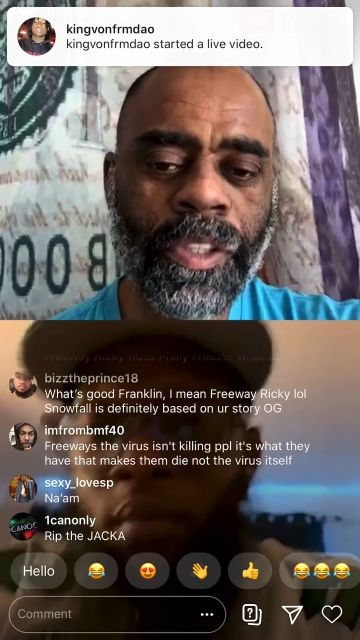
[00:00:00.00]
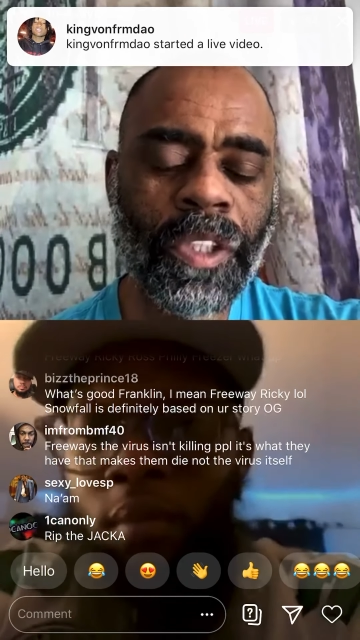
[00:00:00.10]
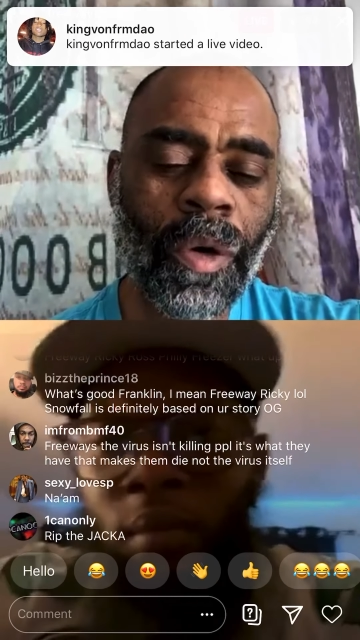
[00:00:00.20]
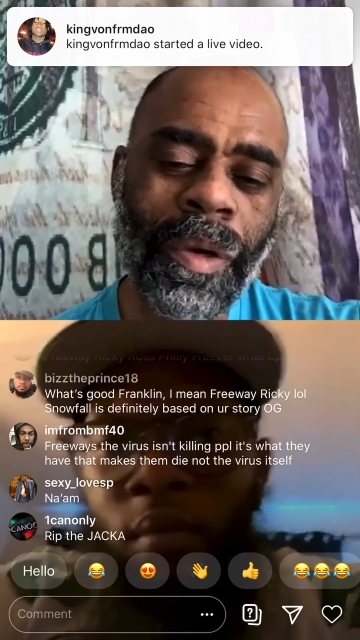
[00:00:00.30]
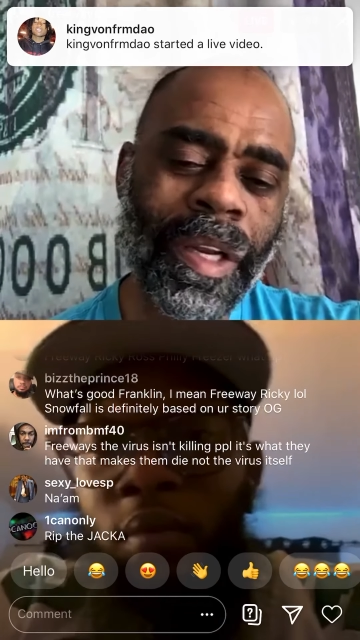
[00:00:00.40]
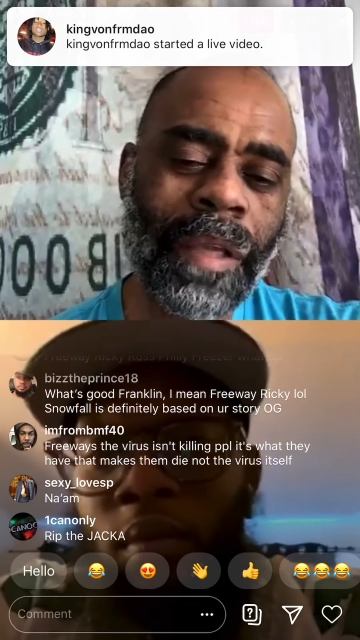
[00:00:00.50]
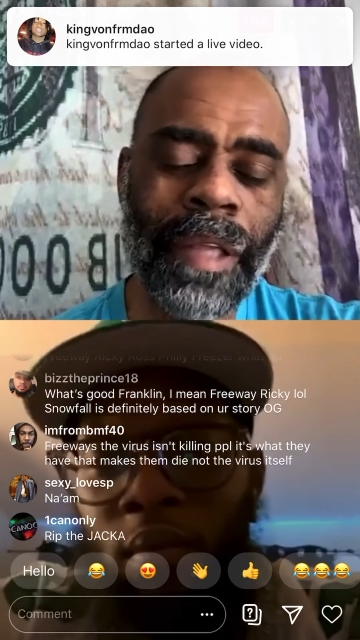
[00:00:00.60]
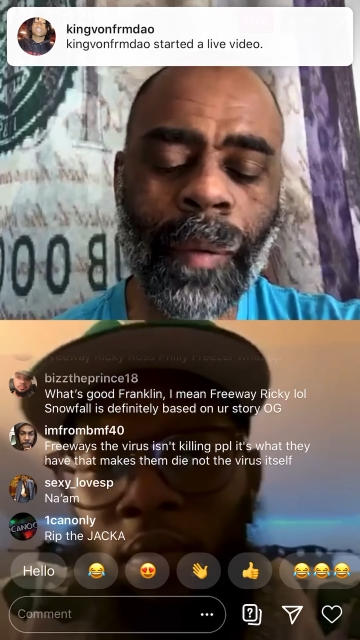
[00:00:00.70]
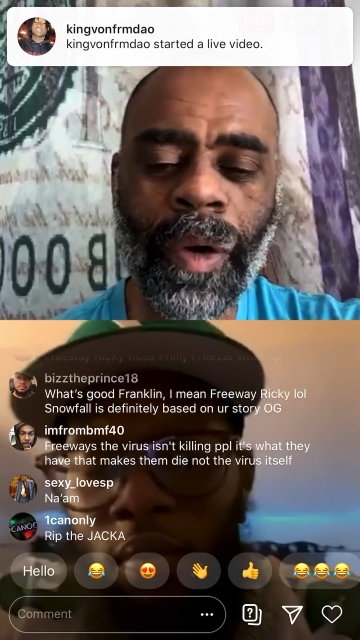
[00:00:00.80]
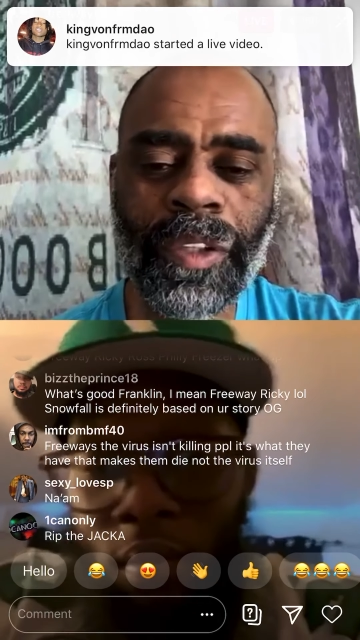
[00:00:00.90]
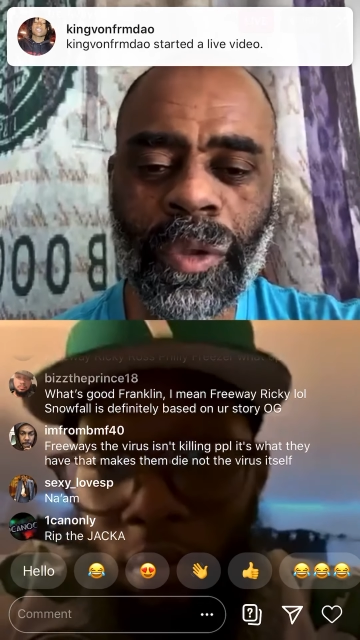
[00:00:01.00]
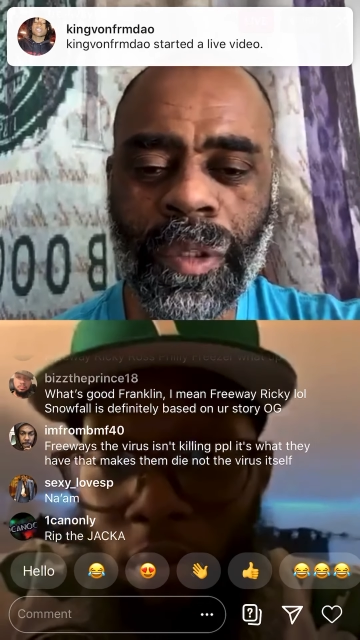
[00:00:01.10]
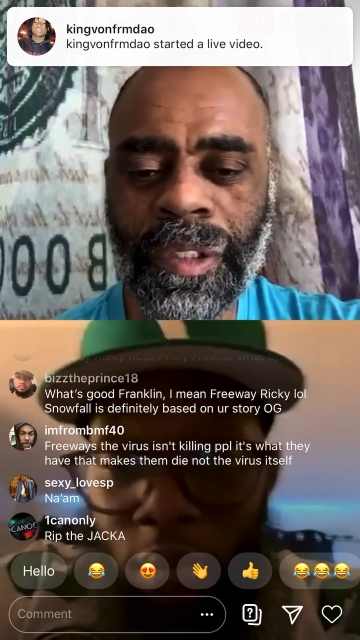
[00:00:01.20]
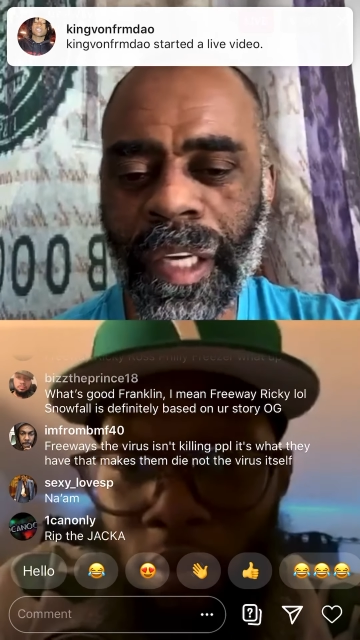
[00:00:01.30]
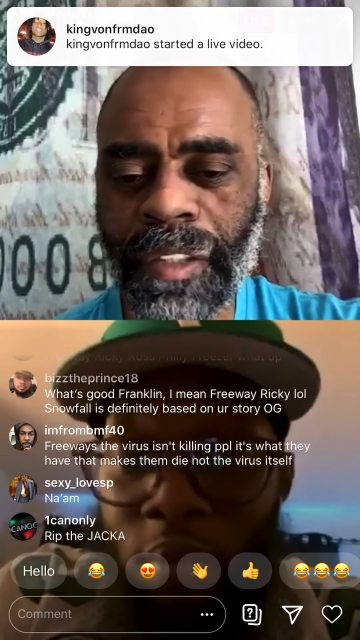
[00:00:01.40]
Cause they wasn't doing
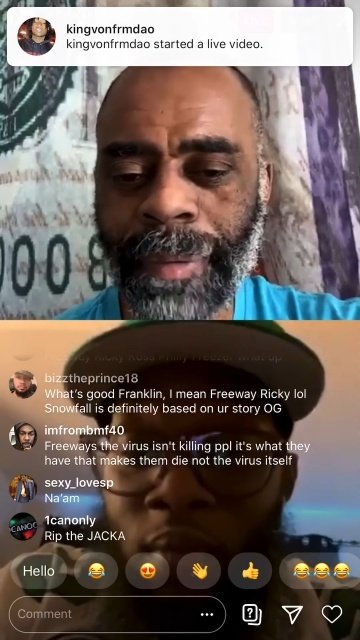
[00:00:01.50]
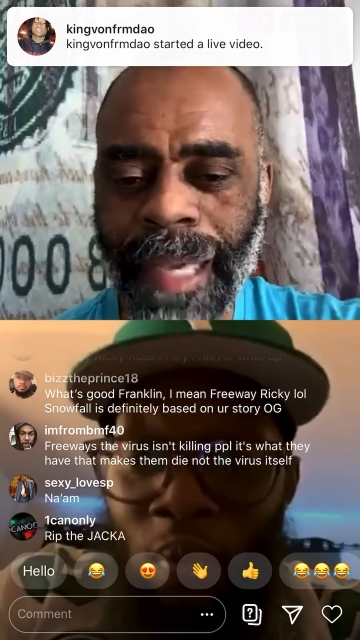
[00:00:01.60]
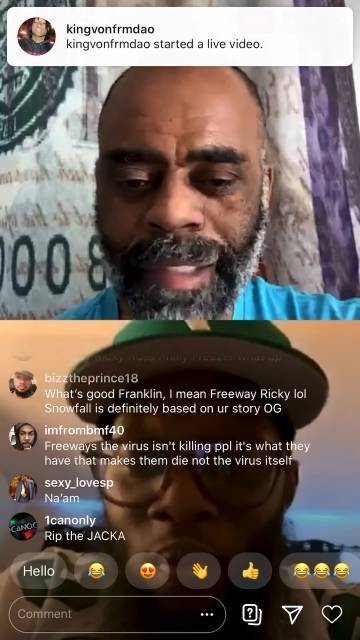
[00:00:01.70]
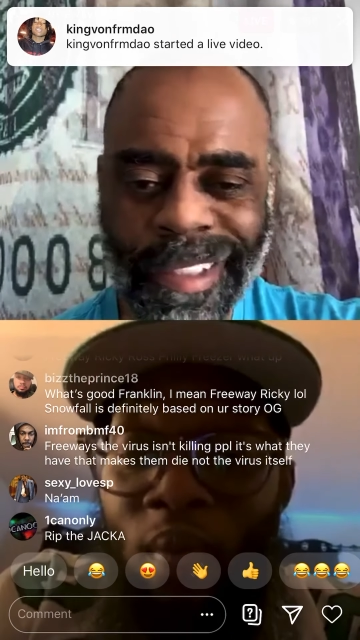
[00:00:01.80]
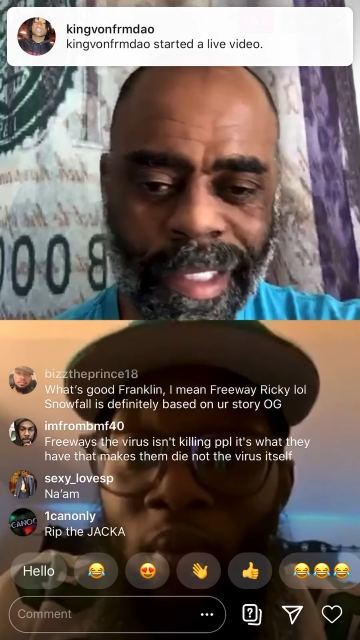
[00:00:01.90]
tests back then.